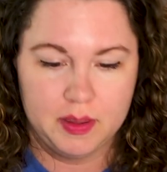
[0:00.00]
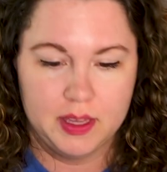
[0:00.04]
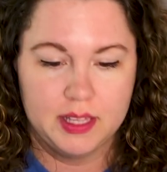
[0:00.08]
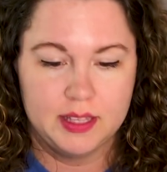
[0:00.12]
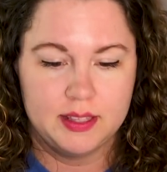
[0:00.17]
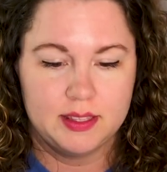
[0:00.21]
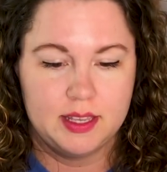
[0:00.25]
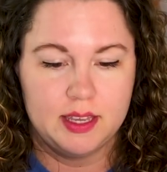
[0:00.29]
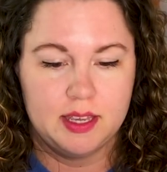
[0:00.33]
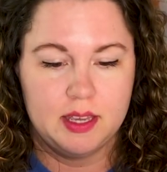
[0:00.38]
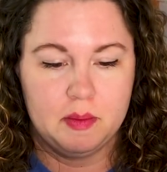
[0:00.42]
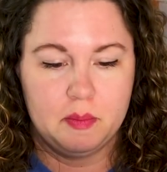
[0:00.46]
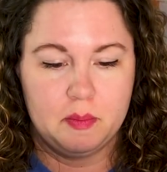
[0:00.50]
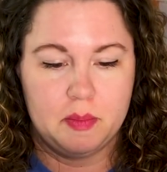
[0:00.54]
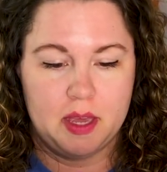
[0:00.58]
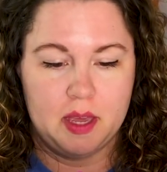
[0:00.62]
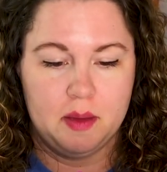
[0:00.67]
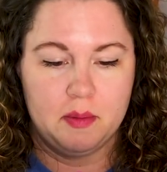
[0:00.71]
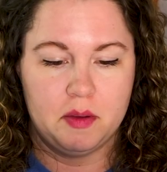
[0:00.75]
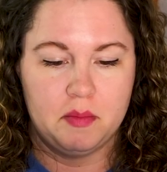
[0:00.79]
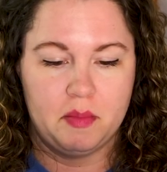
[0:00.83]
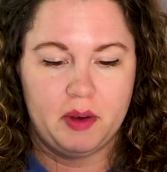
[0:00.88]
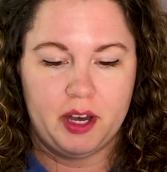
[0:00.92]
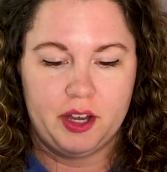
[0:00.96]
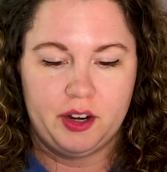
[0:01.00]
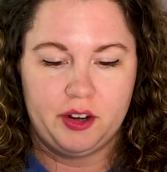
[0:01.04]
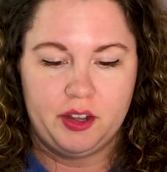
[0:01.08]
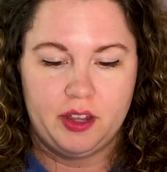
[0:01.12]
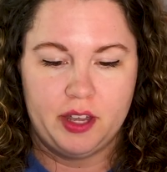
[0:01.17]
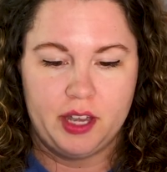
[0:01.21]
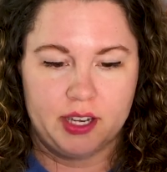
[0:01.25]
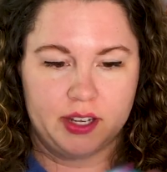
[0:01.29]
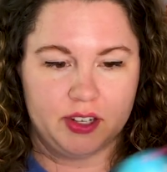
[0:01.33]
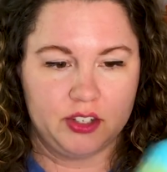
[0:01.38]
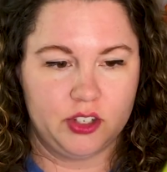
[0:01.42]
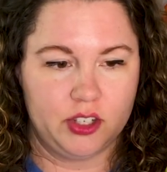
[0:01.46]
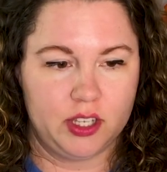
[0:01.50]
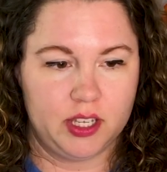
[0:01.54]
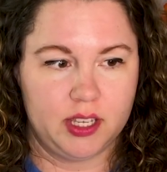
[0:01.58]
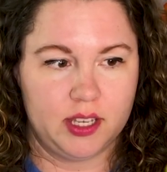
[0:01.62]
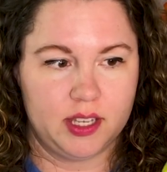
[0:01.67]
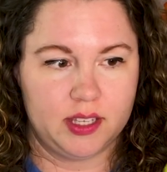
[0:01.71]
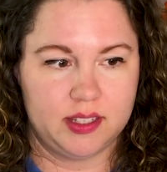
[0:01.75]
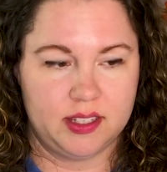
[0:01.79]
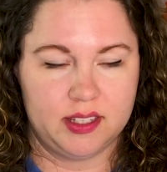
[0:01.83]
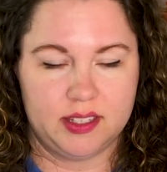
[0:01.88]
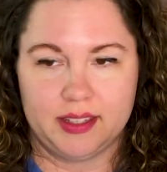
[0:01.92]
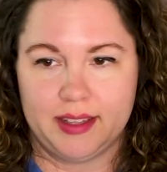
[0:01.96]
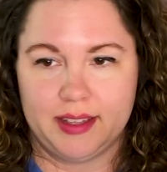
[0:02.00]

it's like a baby bottle actually, because it's